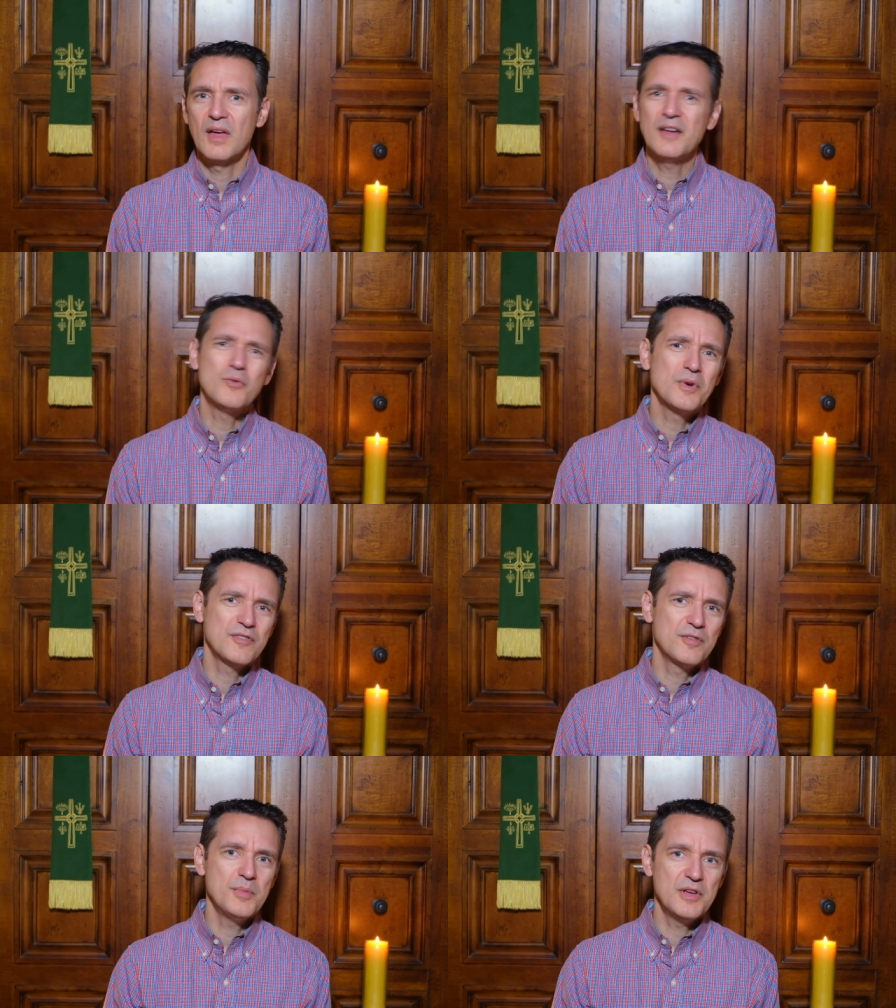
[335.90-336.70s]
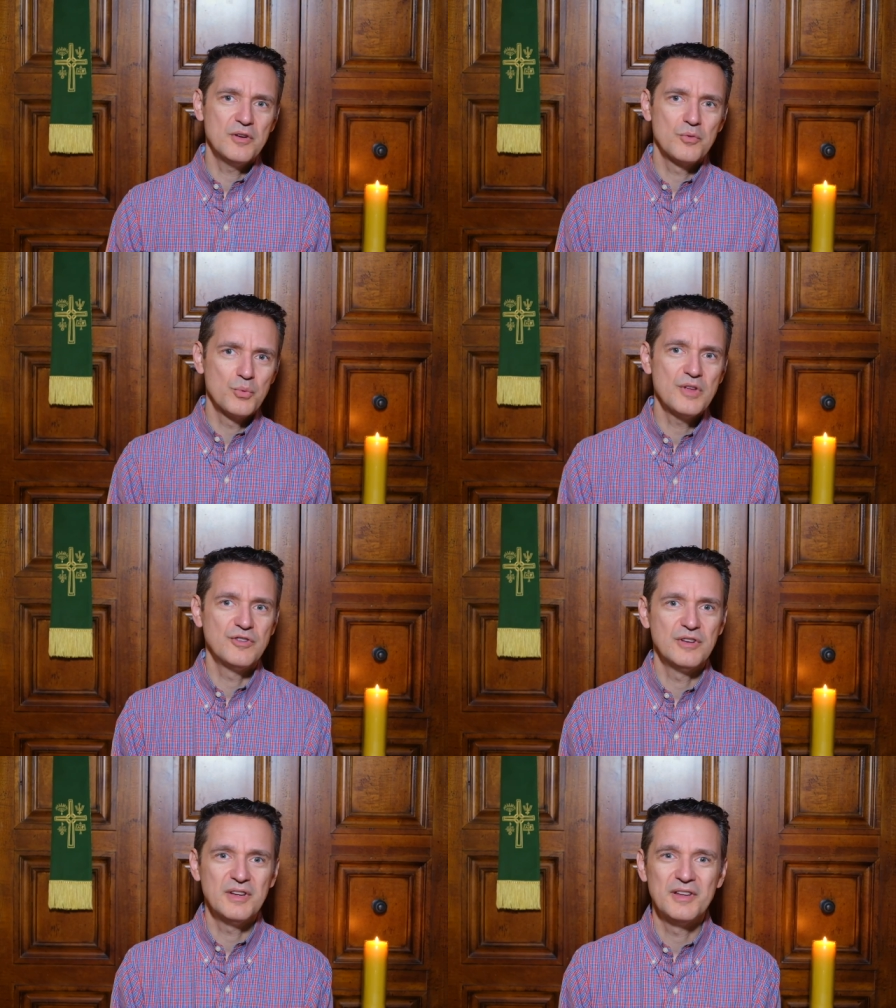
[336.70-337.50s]
I don't want to be
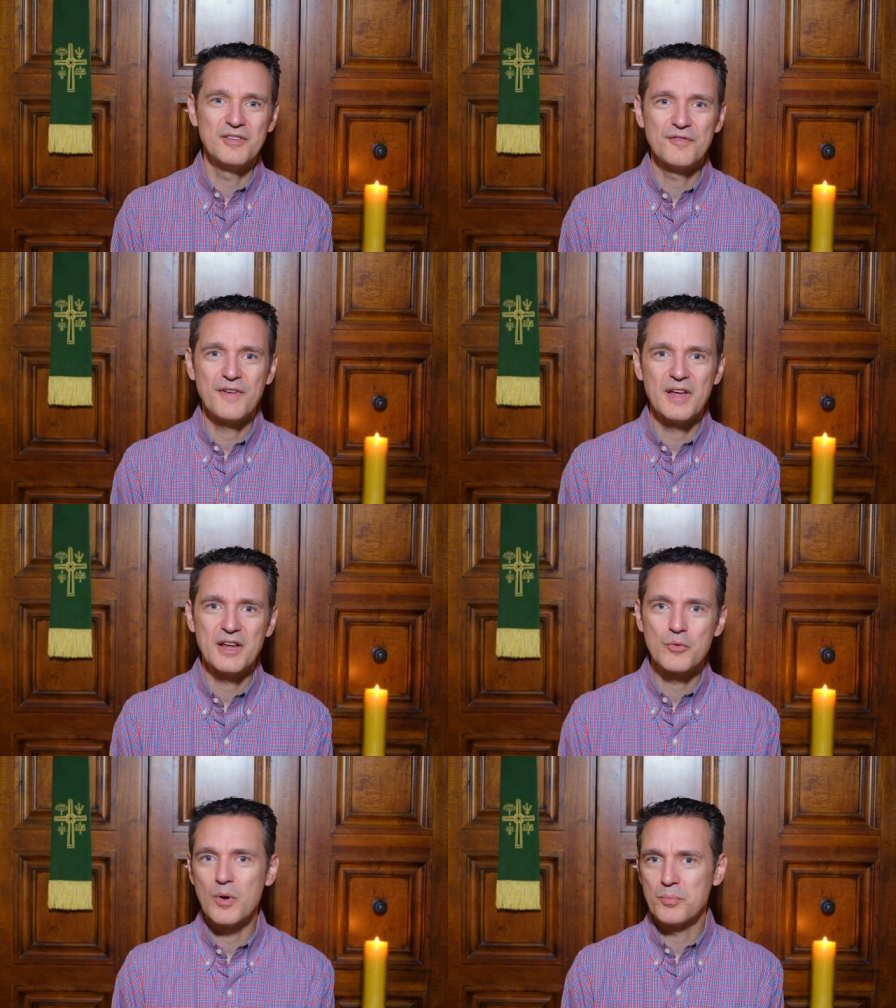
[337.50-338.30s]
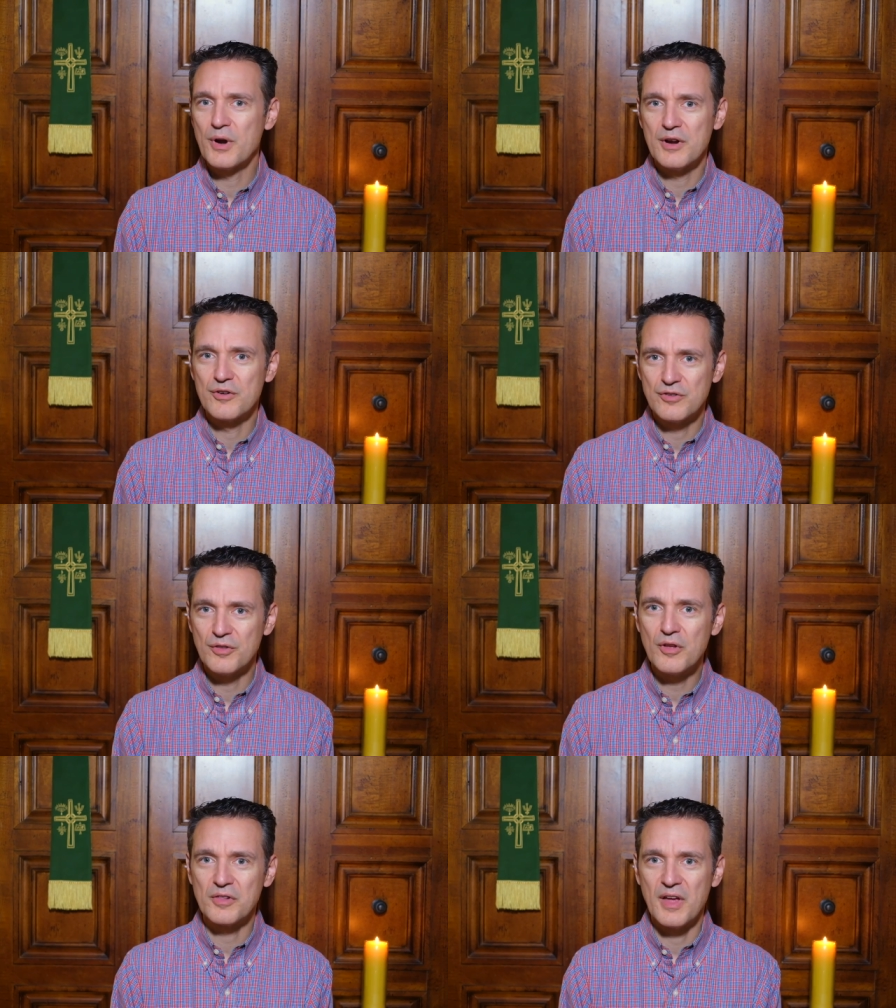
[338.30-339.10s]
rigid in defining what prayer
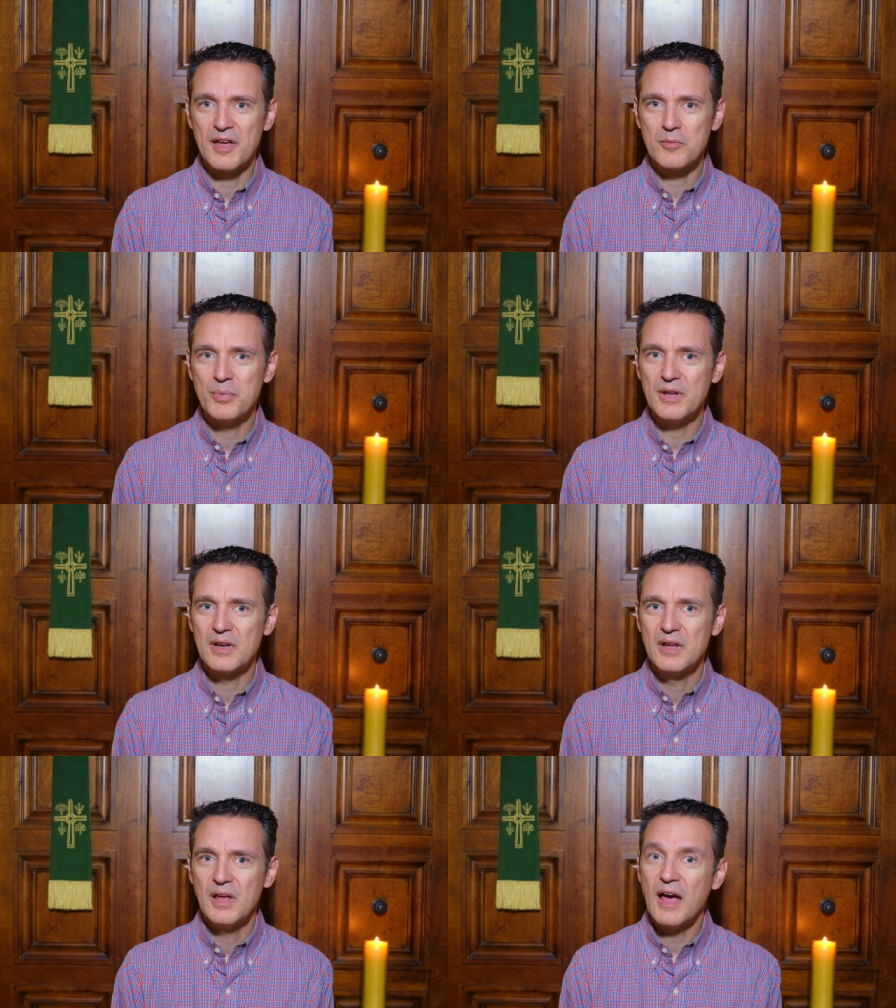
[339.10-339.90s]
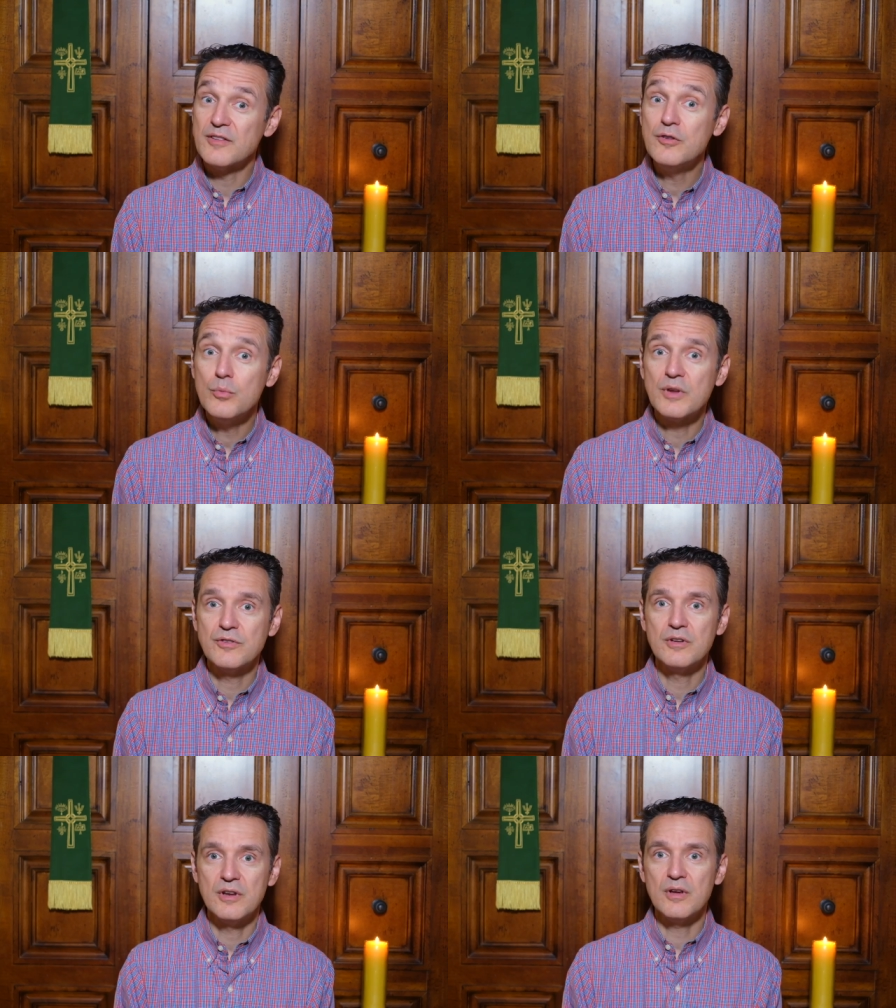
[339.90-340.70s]
should look like, but I do
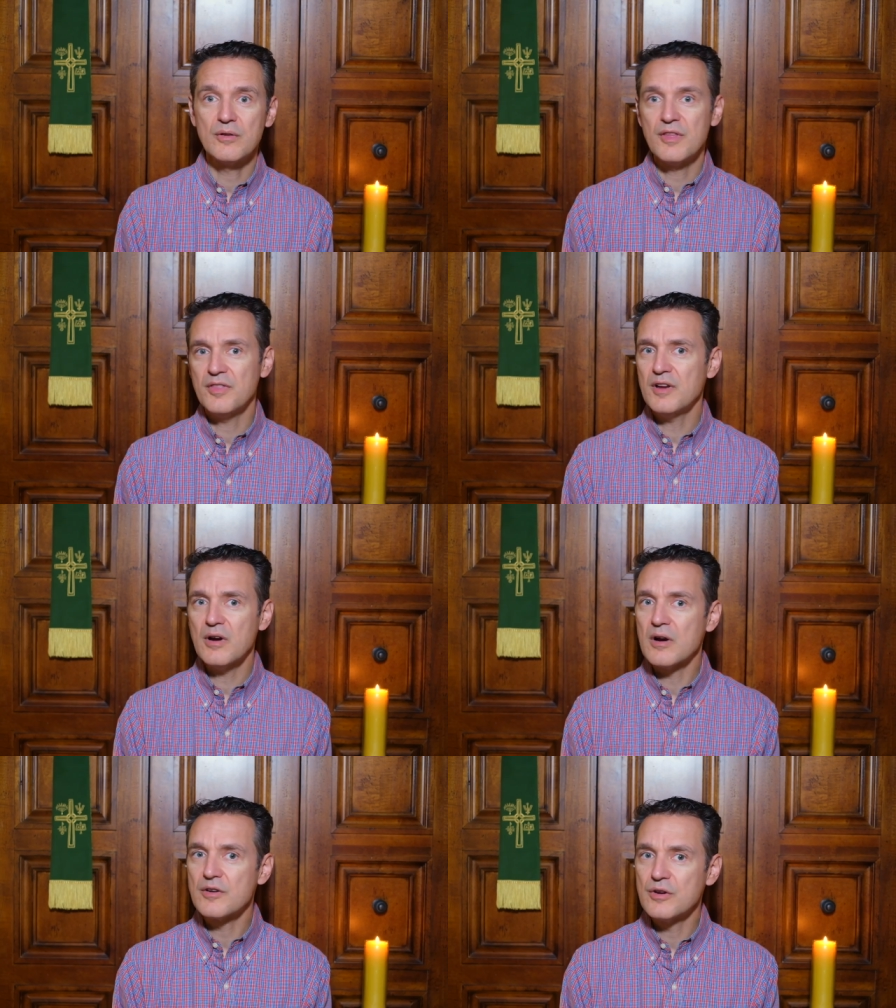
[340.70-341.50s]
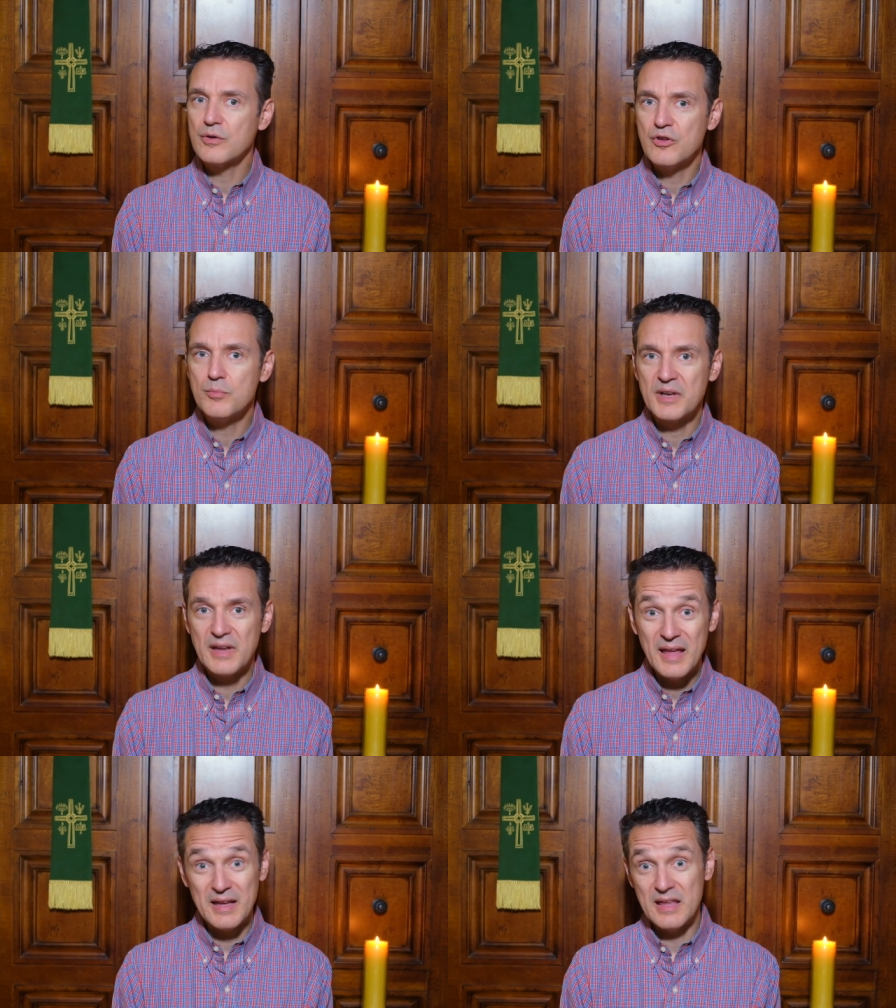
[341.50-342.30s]
want you to know that there are no human
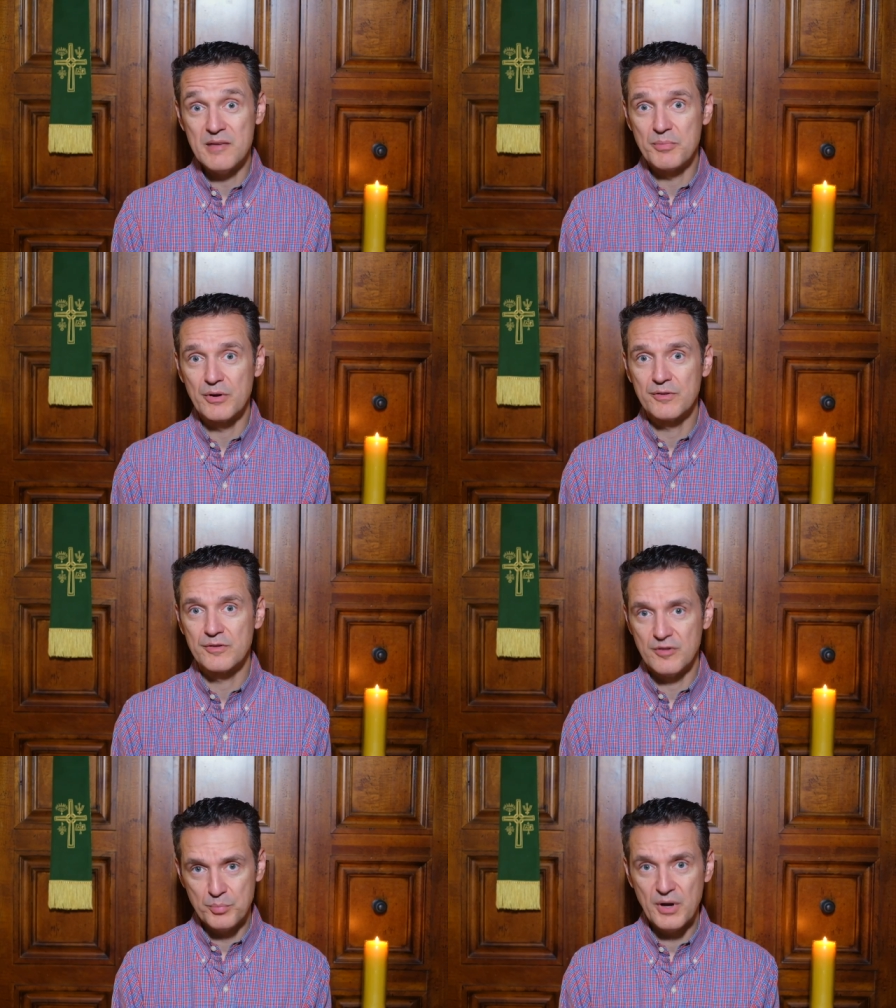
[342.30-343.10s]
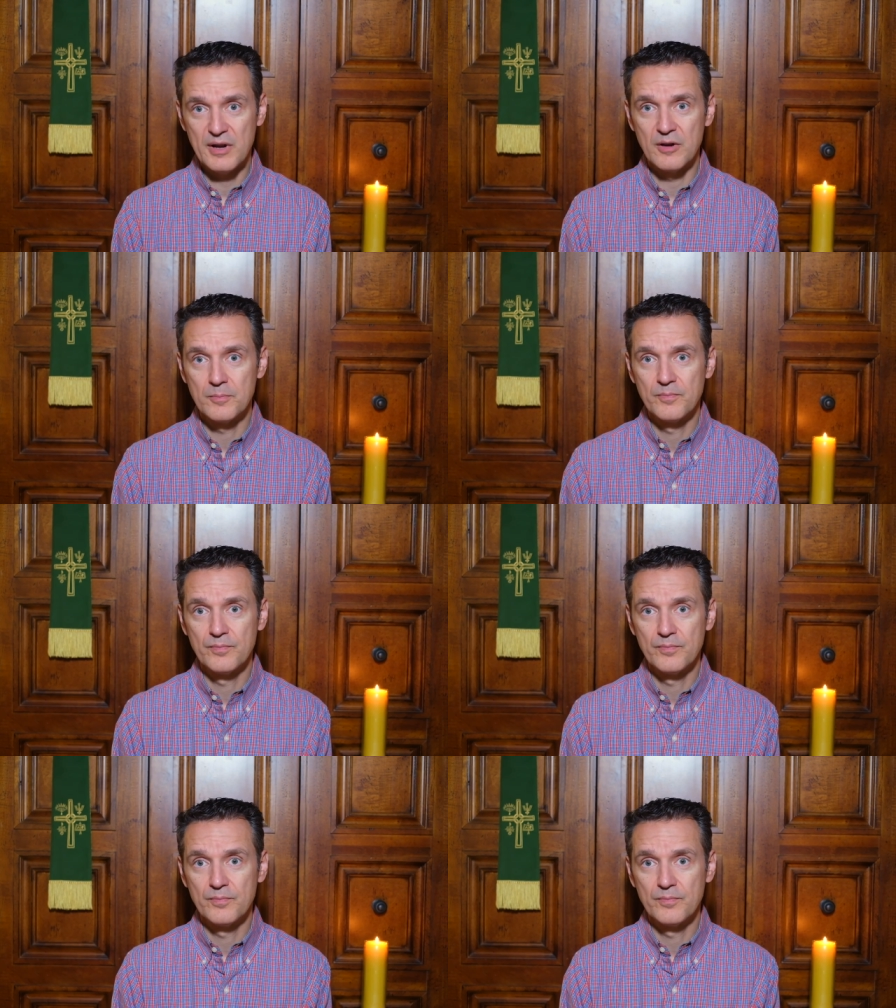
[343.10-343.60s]
gatekeepers to prayer.